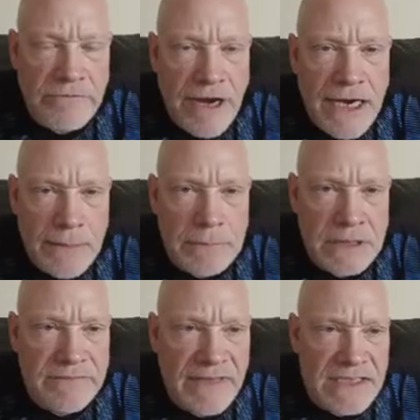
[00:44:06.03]
I believe
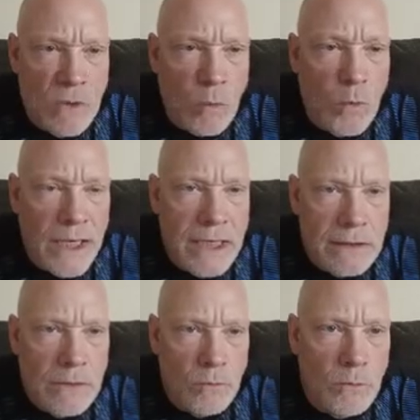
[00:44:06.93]
that's a win.
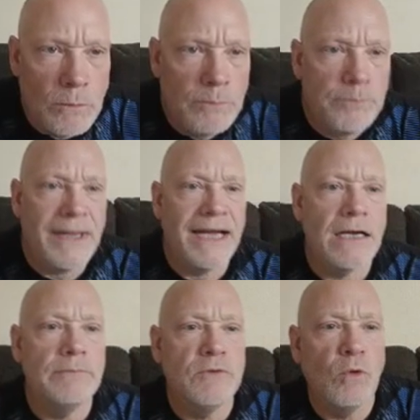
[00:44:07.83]
We'll back up to
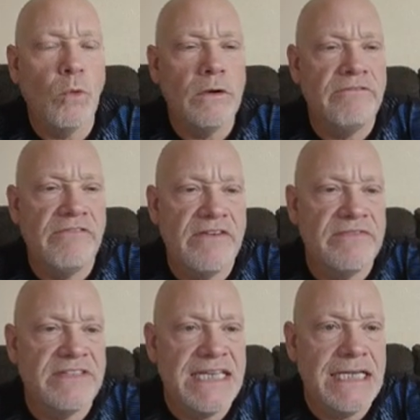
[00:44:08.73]

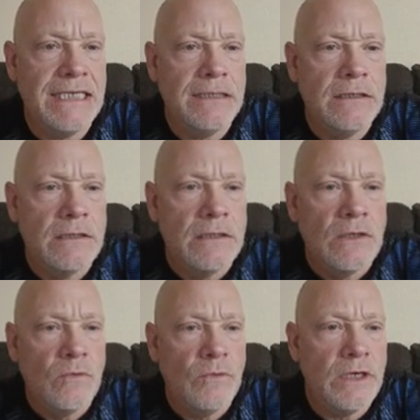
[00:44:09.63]
115.
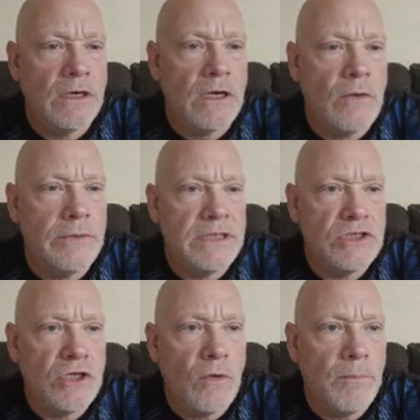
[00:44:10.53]
We are going to go
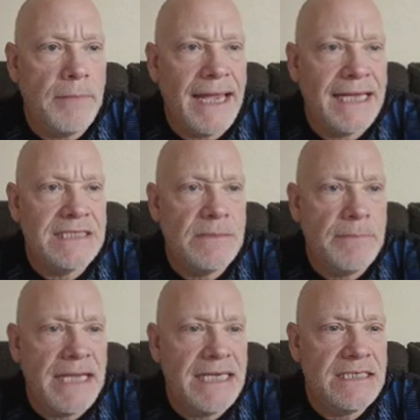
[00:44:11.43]
back to
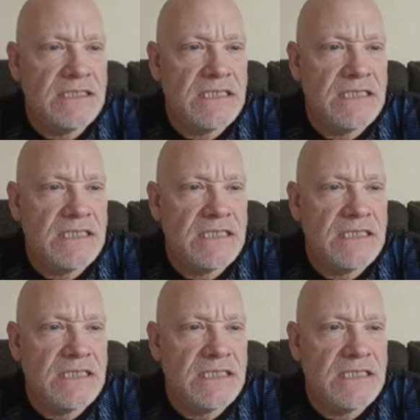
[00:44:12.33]
base